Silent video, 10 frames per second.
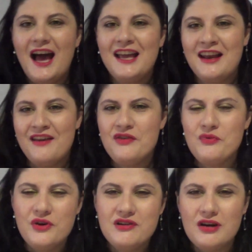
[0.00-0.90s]
I
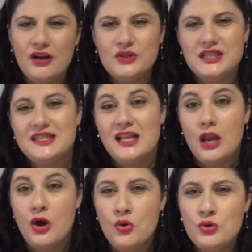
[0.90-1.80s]
never wear glosses
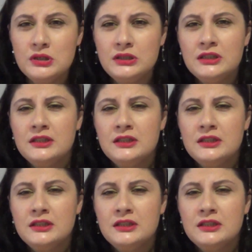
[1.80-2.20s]
alone,